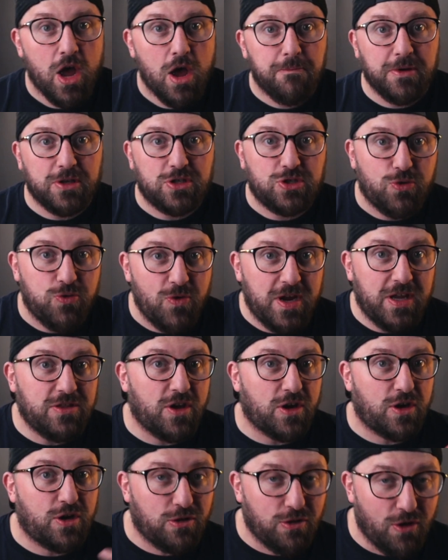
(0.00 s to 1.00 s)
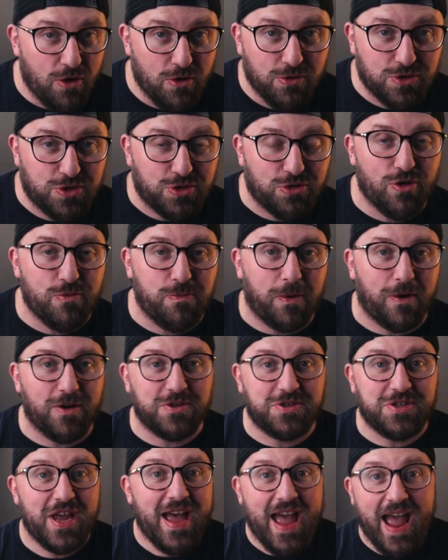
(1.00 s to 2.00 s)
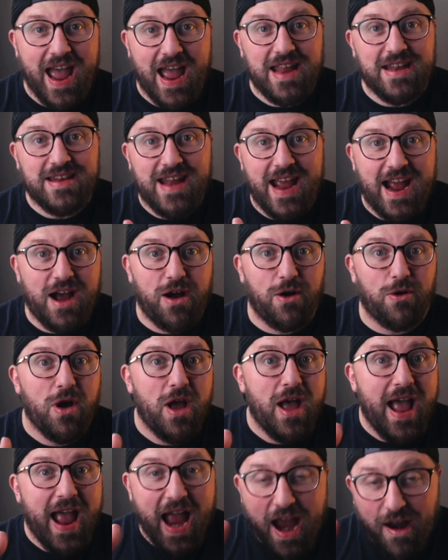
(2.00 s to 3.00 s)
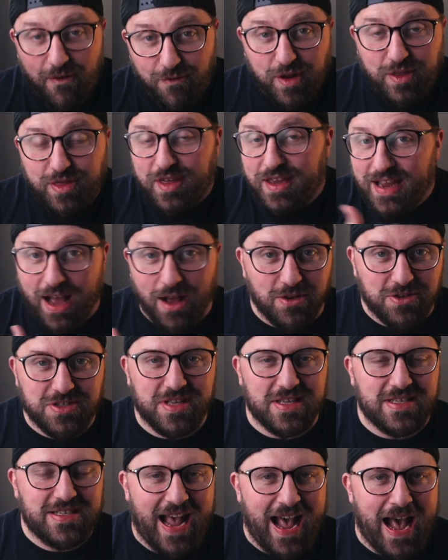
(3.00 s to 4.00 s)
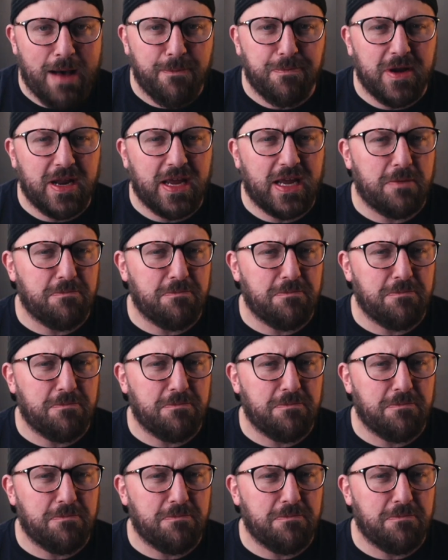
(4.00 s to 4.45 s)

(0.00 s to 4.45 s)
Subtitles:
between the clone troopers and now everything else that's happening,